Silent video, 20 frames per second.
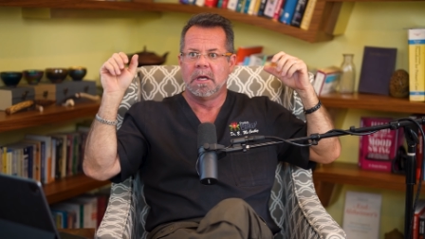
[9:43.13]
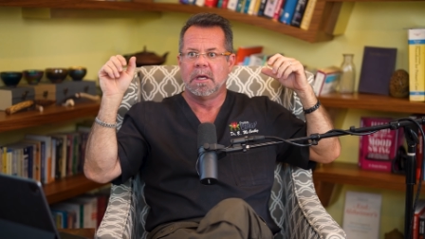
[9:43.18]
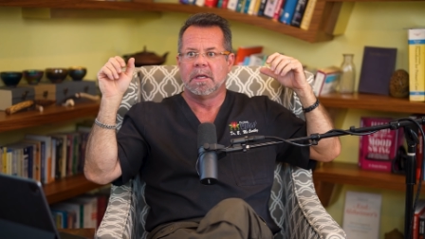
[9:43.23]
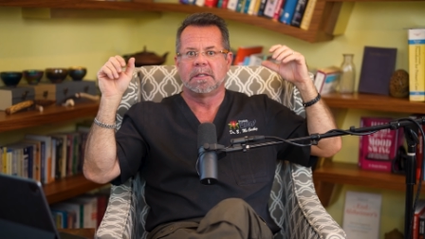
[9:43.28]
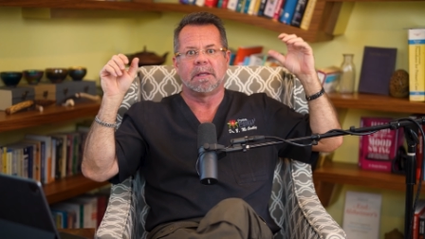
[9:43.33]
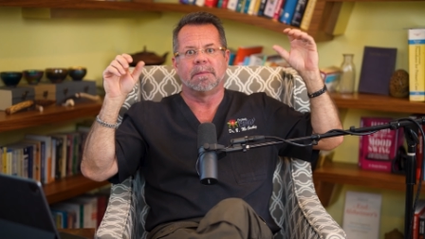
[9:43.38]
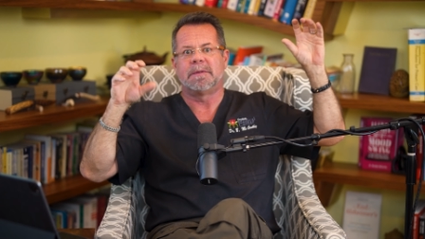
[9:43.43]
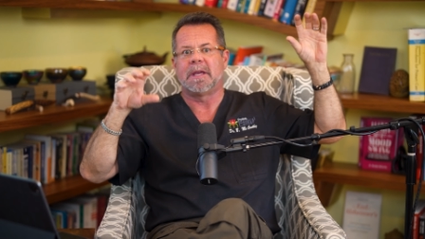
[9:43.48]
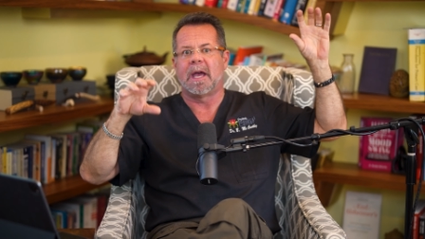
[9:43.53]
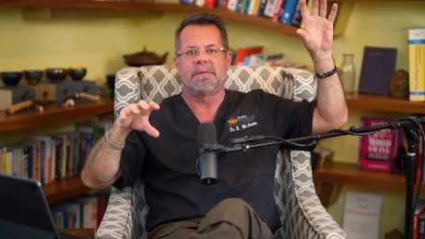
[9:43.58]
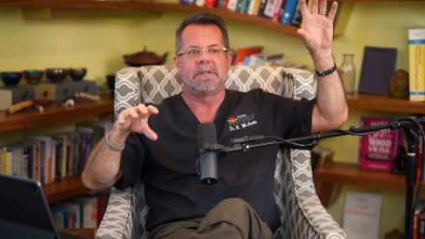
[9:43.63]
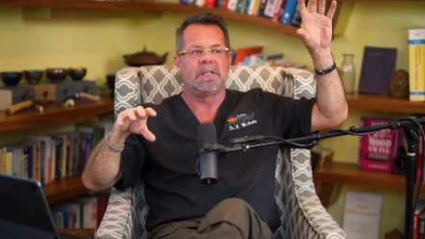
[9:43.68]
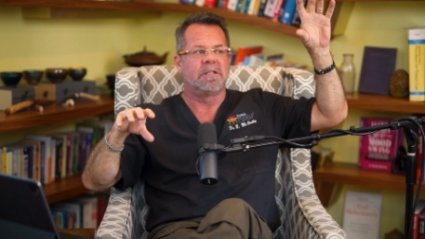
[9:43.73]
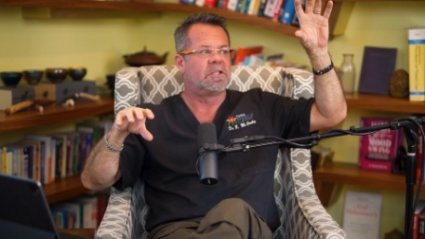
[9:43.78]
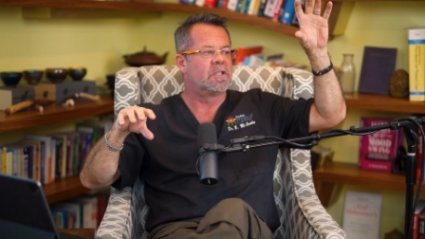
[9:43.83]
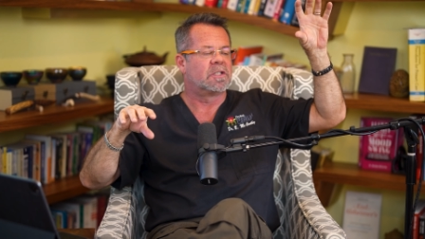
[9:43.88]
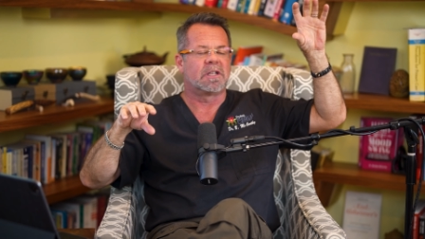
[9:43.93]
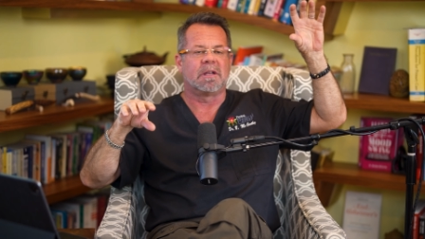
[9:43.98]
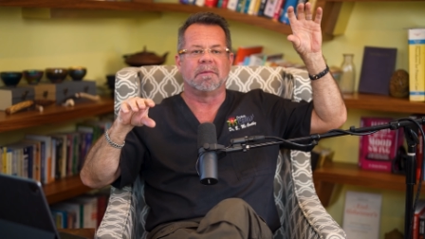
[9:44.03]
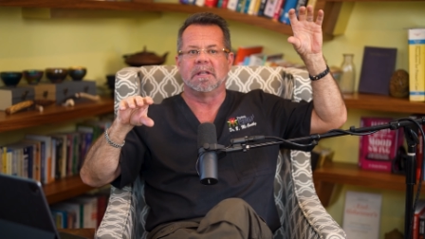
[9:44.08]
Sometimes it's
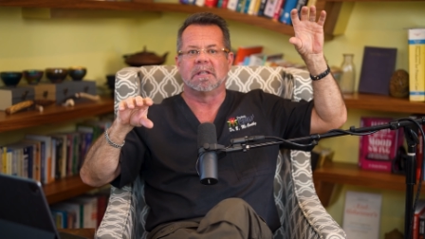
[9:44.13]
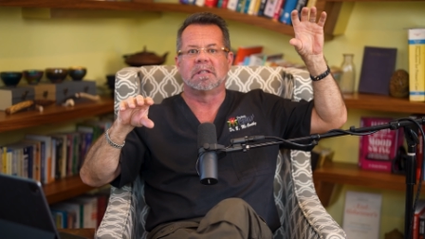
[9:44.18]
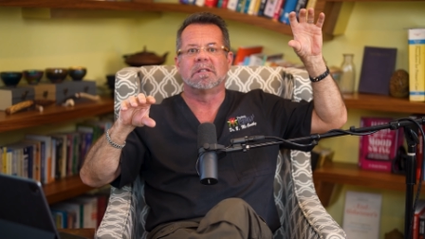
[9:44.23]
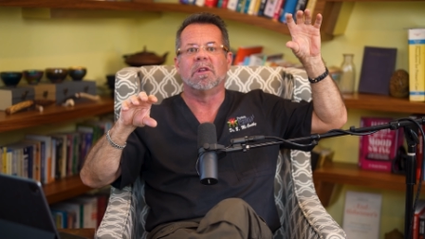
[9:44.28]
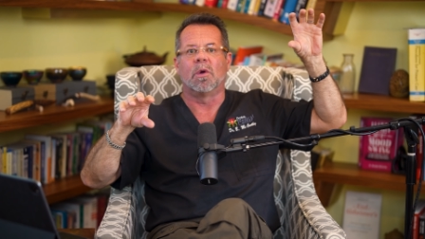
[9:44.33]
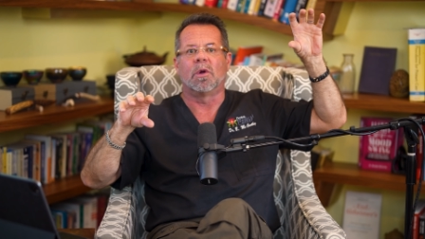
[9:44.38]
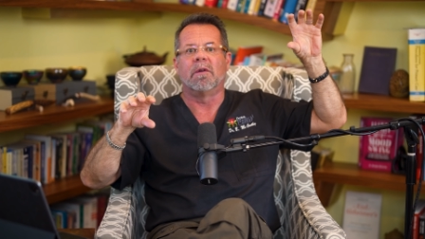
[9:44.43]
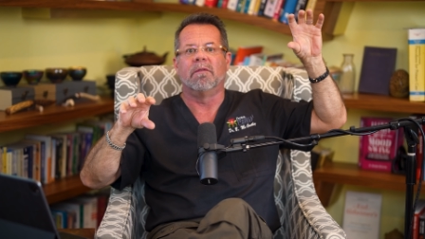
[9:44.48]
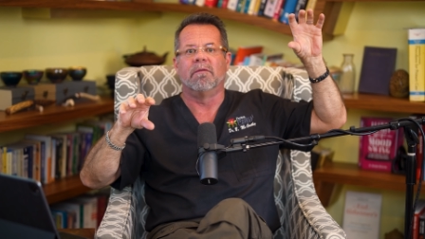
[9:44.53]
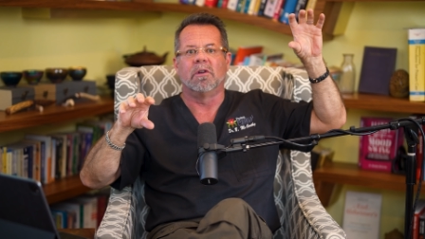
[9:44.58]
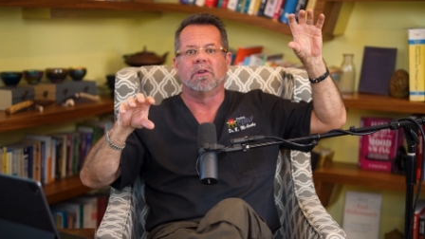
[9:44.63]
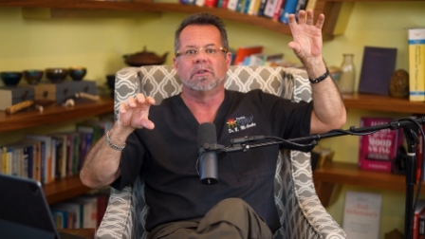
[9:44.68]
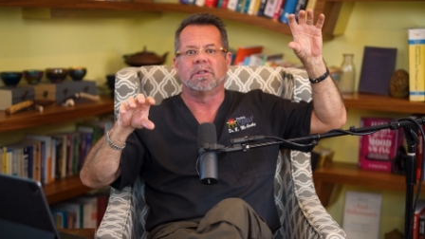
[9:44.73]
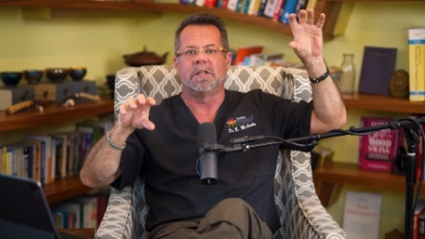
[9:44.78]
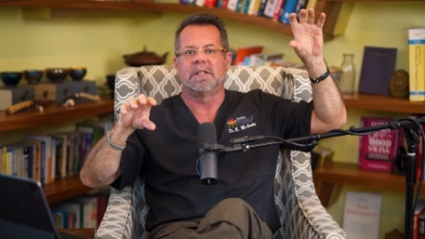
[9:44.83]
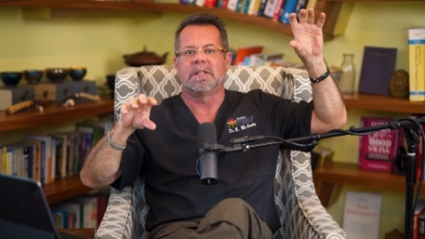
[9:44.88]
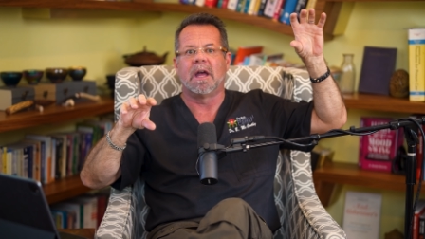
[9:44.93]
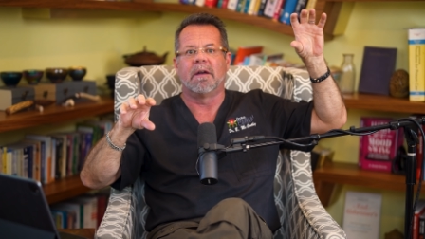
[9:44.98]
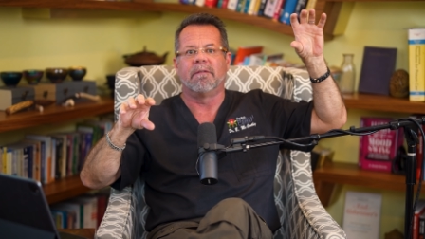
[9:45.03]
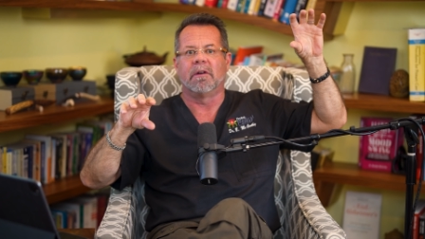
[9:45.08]
just going to be a slow conversion.
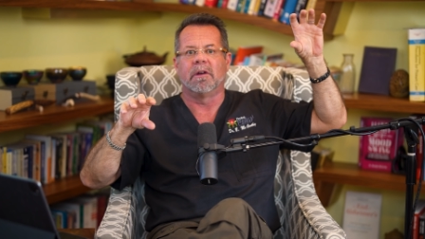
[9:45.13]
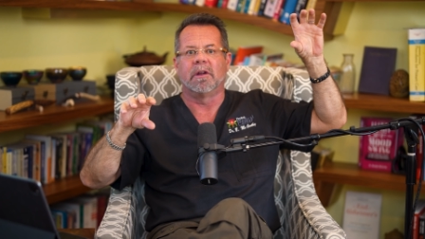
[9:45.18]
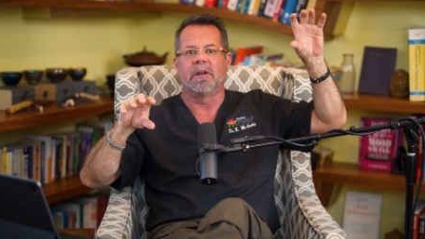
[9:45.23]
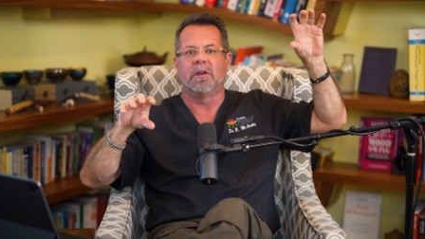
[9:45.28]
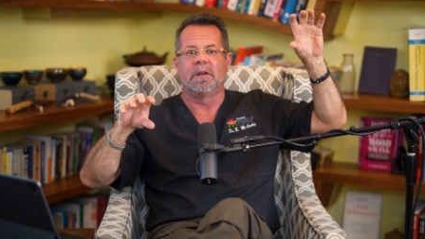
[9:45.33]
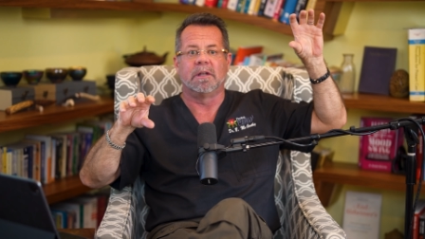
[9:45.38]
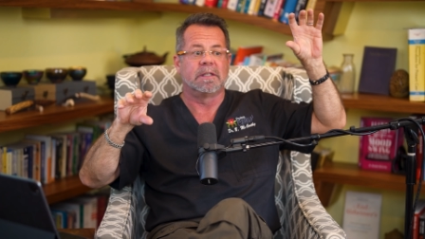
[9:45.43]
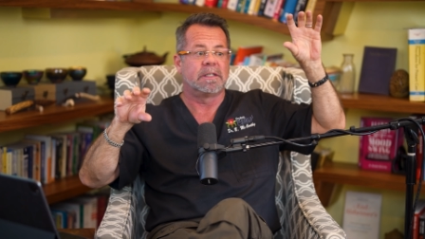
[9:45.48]
It's not very good.